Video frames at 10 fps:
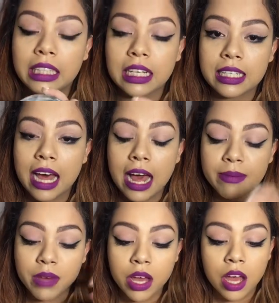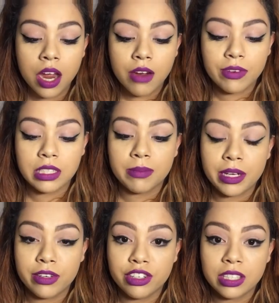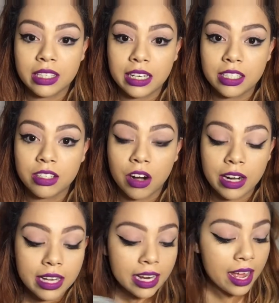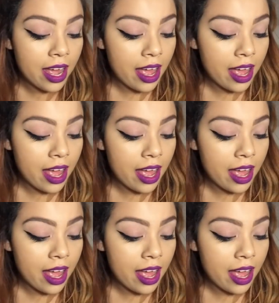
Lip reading: long time for somebody who's just getting started.